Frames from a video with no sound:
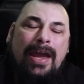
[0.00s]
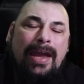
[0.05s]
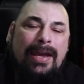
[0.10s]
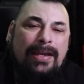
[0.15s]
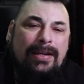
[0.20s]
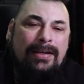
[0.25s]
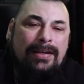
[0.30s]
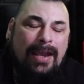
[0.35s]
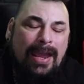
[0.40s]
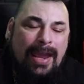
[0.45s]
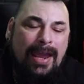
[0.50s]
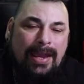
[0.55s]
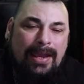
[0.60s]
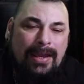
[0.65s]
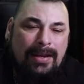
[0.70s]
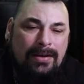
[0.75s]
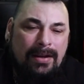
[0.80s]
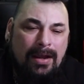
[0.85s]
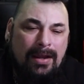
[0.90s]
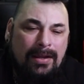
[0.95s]
And
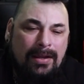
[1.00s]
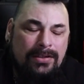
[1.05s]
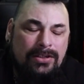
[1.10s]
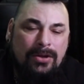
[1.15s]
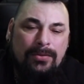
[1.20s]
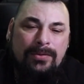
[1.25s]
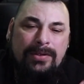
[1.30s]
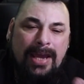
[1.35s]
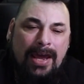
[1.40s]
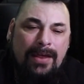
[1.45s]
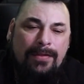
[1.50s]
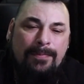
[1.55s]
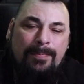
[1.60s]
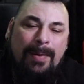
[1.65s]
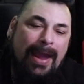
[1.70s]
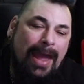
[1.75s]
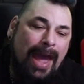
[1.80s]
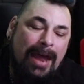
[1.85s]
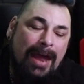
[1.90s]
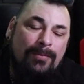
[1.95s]
so Death
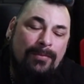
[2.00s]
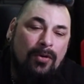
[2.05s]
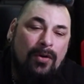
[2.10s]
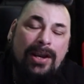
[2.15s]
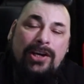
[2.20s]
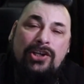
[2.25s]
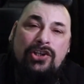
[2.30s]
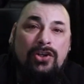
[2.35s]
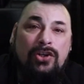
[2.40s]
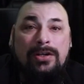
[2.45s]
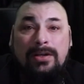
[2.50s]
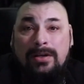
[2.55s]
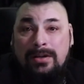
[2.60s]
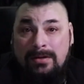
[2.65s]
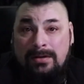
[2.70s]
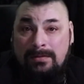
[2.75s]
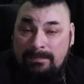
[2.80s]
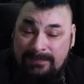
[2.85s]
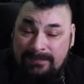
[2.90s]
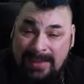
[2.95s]
by Admiration,
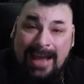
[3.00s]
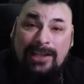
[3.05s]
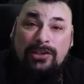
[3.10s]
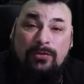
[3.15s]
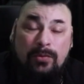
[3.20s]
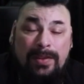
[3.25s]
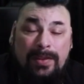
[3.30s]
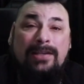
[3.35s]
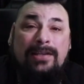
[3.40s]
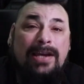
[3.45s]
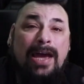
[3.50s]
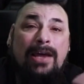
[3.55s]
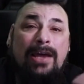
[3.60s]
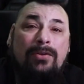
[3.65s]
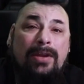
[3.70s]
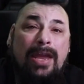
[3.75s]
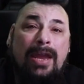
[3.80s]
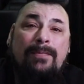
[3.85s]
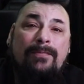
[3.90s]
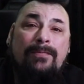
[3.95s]
that's where that title
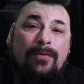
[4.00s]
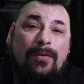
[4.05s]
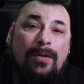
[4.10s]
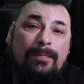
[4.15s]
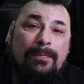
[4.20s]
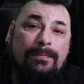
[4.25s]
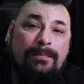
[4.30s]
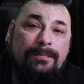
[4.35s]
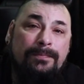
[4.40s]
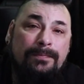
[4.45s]
came from.